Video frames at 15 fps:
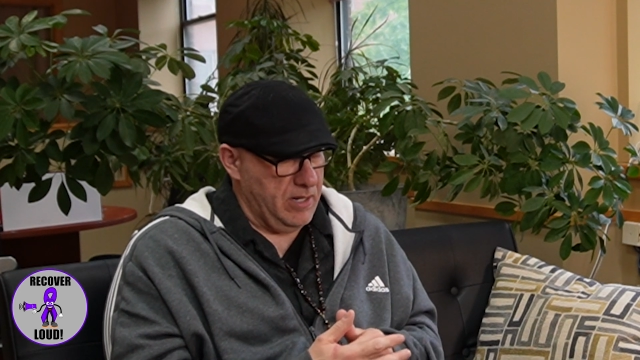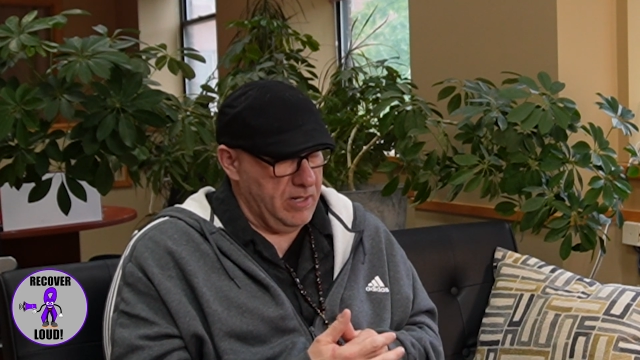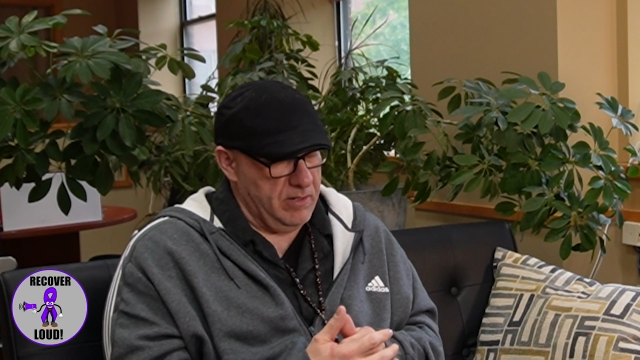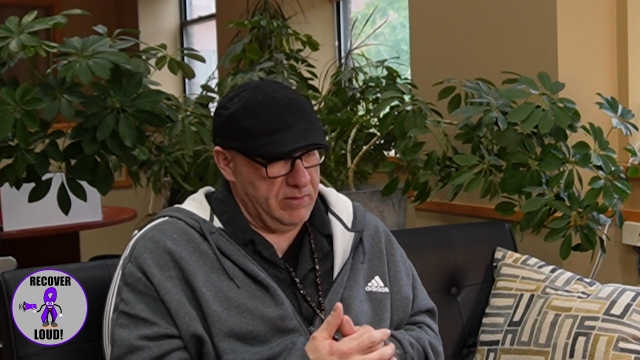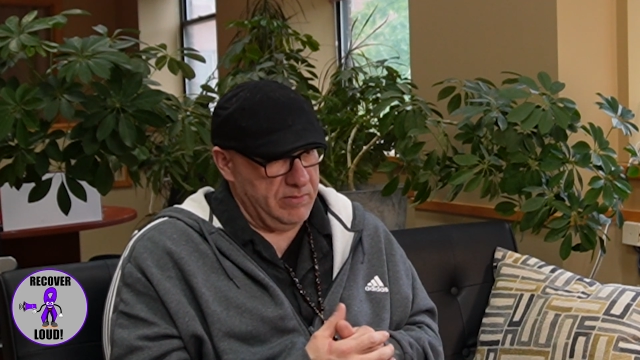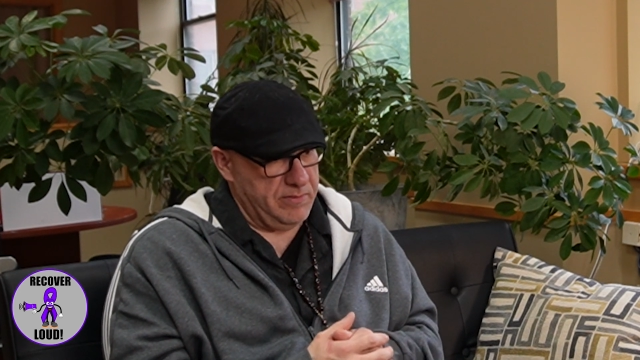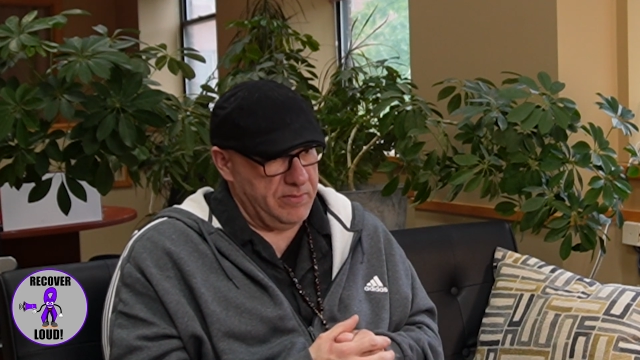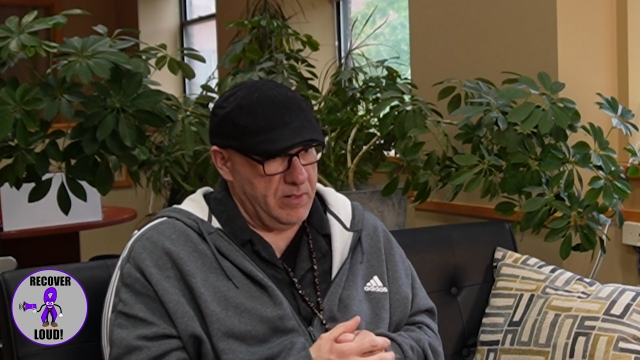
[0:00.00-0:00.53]

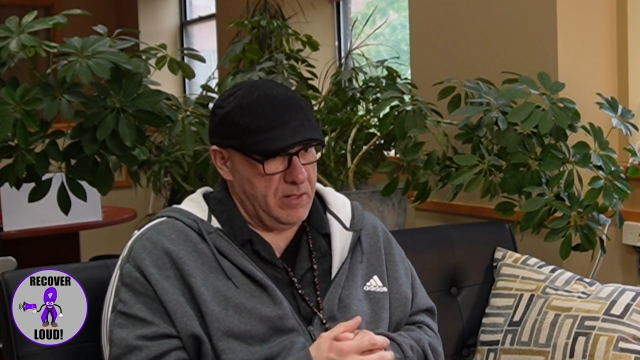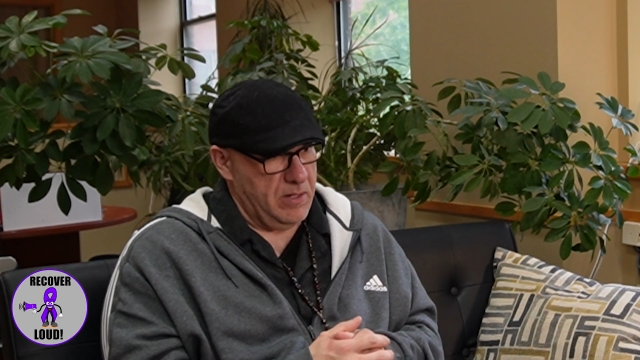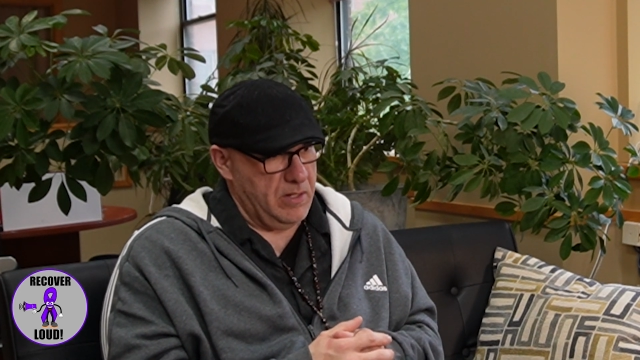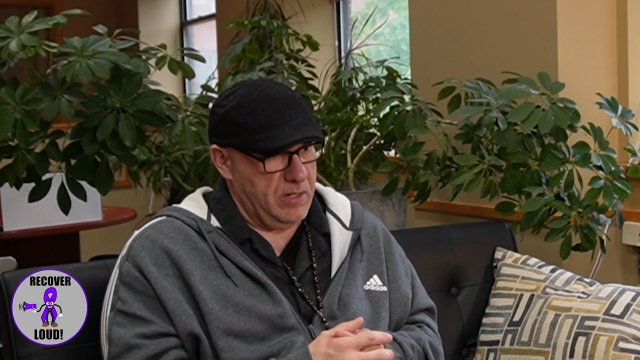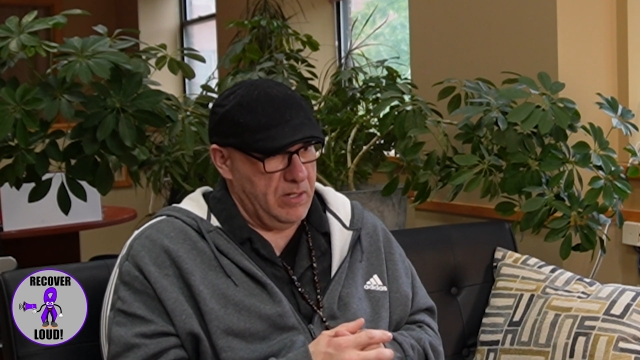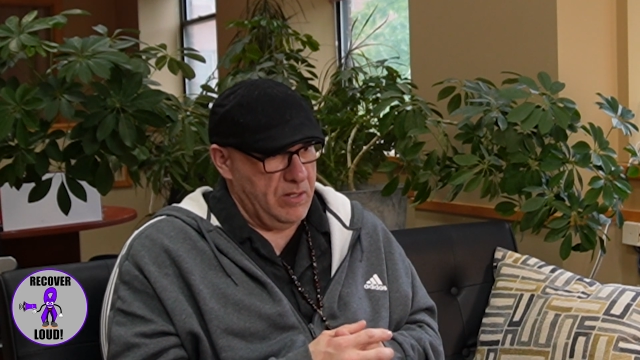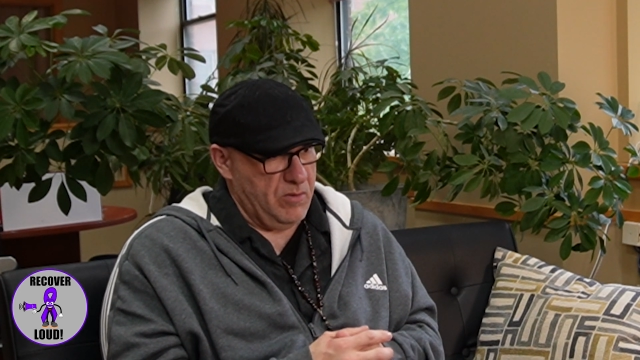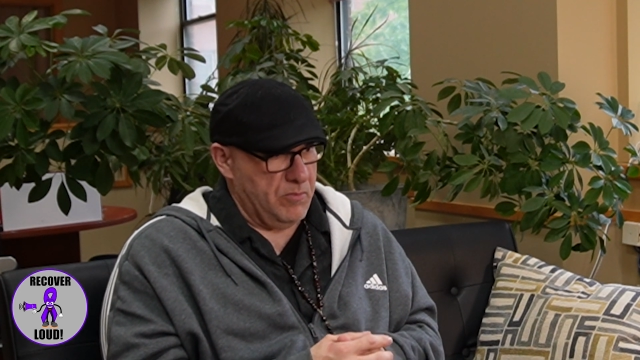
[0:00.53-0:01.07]
of
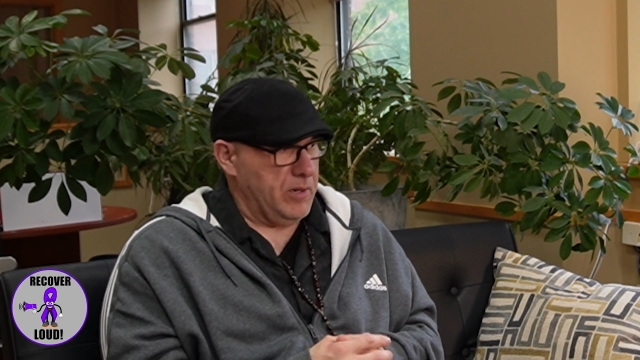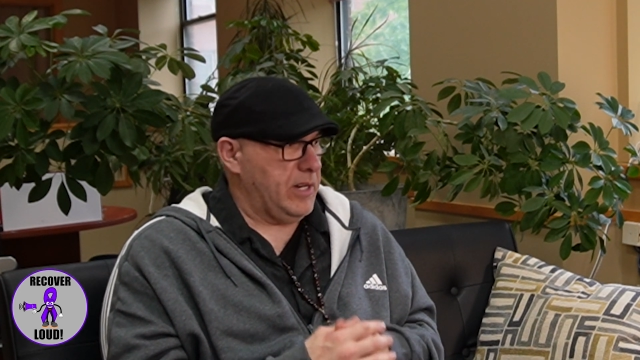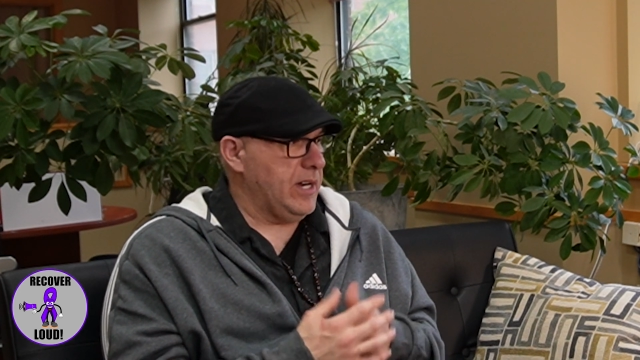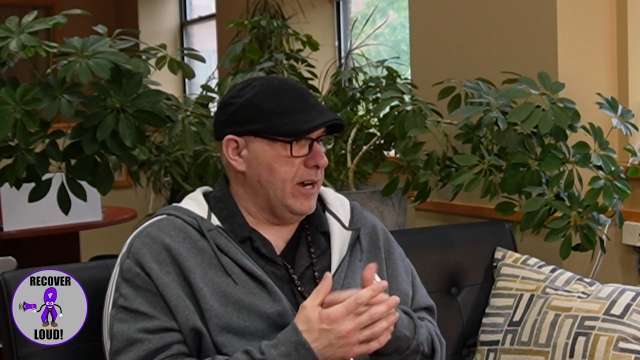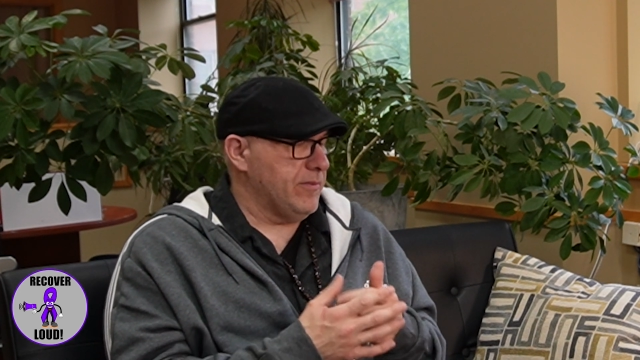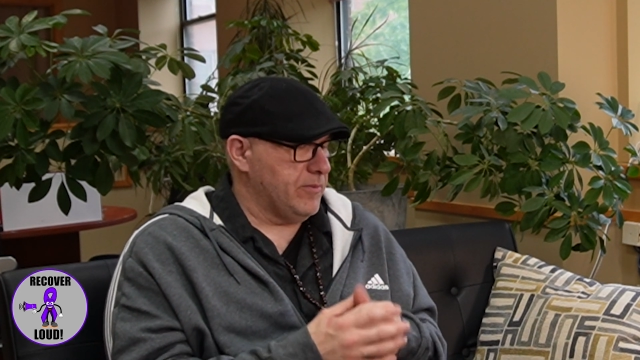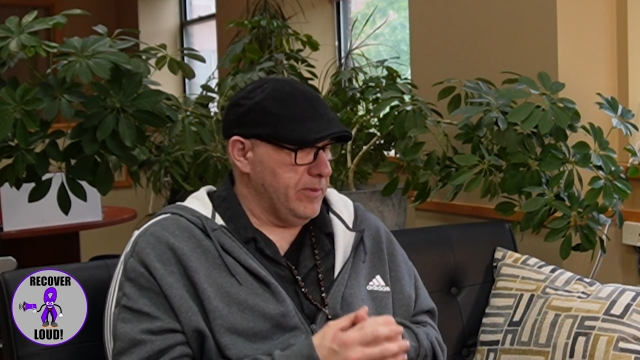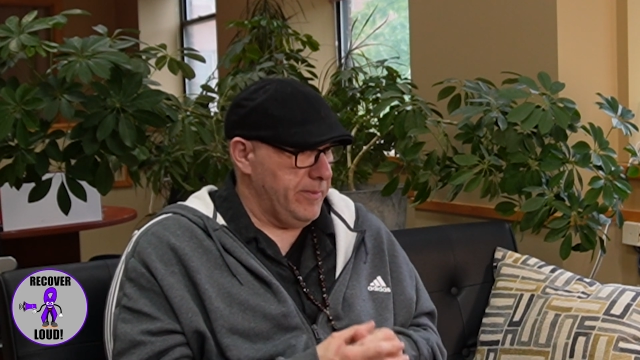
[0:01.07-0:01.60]

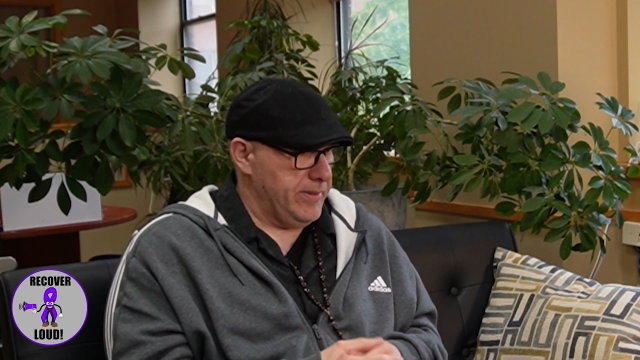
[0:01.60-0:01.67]
recovery.